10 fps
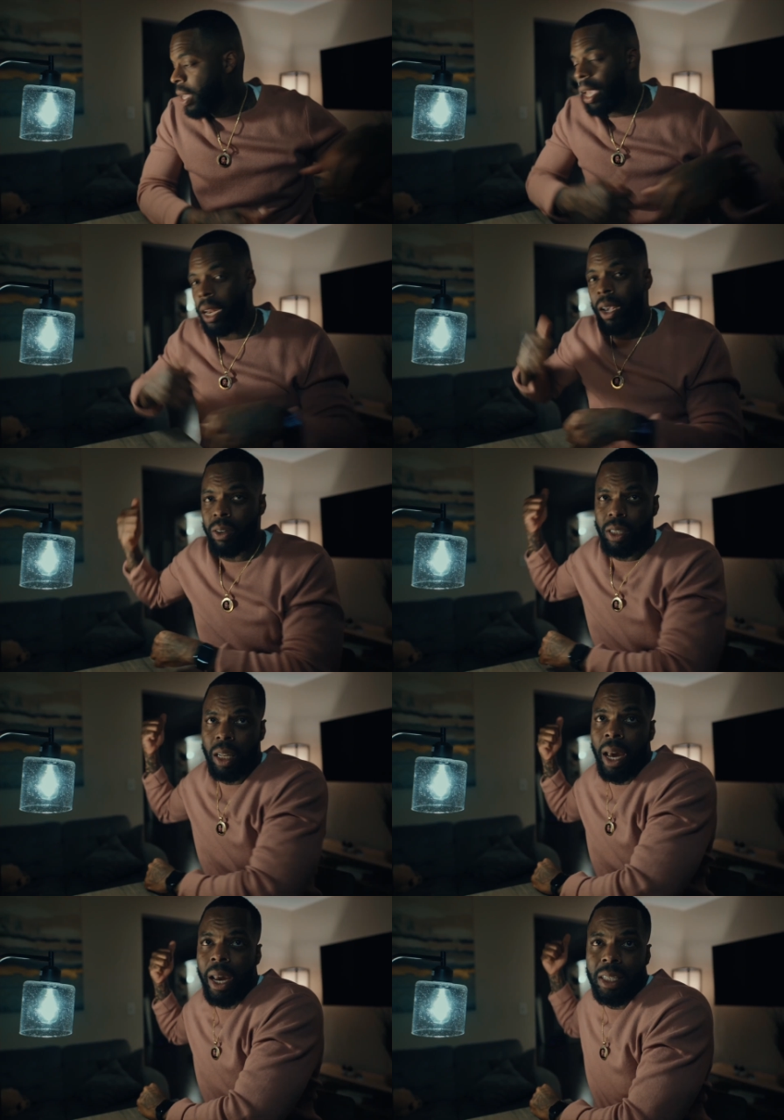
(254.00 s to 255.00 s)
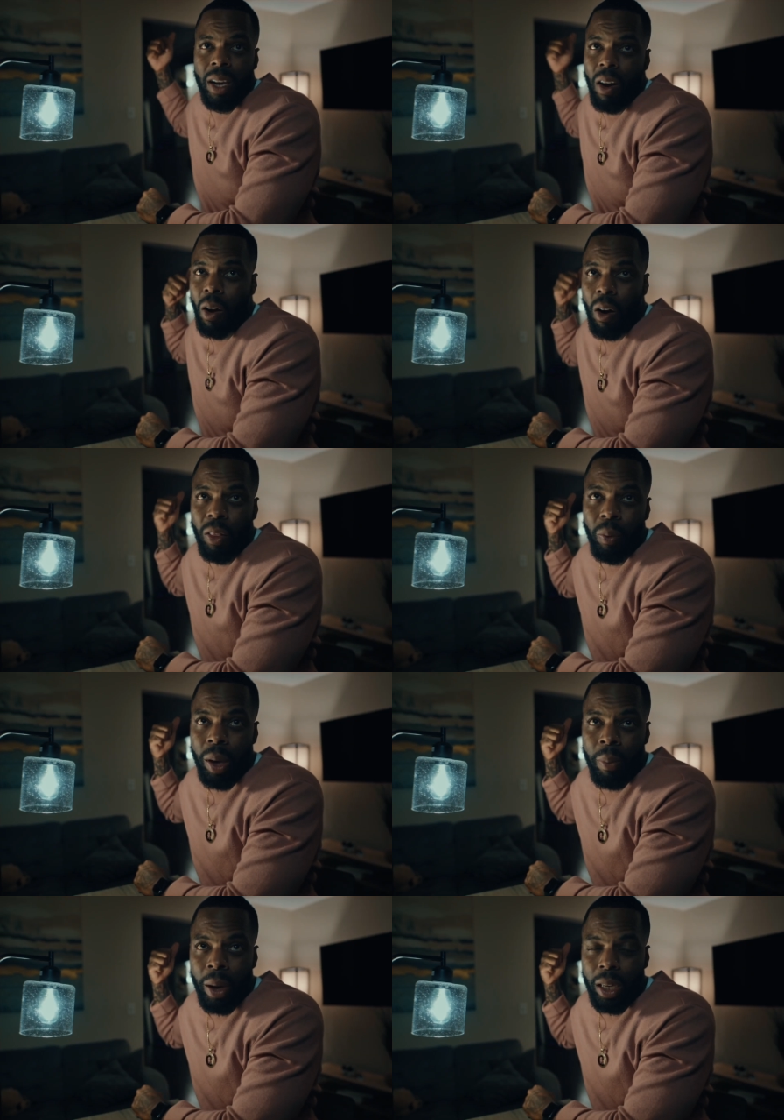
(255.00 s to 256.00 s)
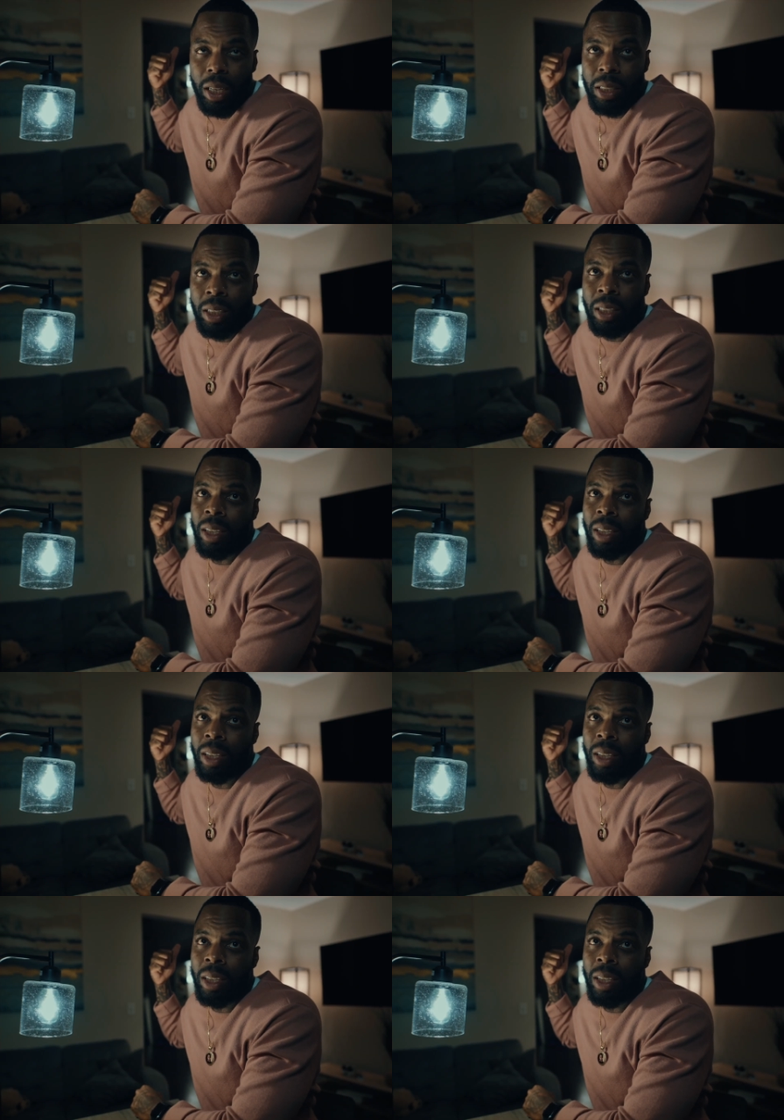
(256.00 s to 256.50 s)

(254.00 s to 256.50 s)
And there is a light all the way in my kitchen.